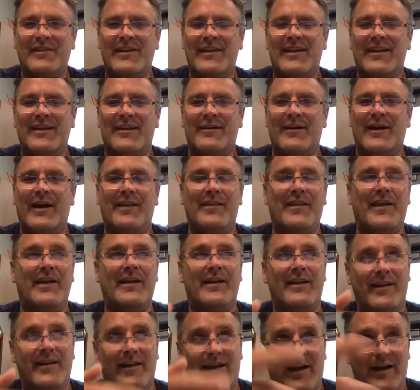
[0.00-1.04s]
you know, and
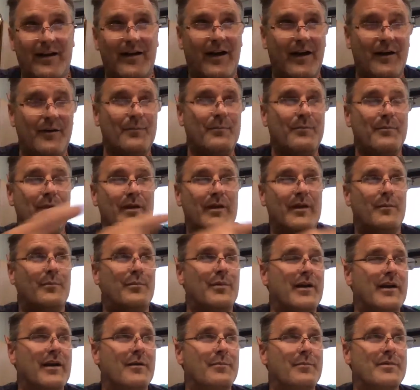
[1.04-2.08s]
then I'll I'll
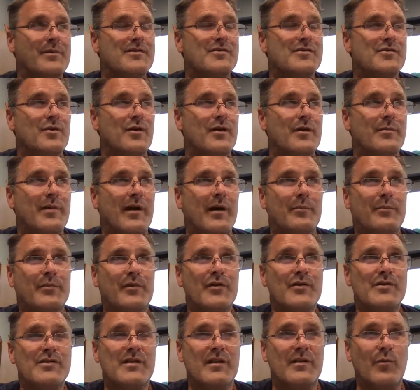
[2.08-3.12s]
bring up a story about Bruce.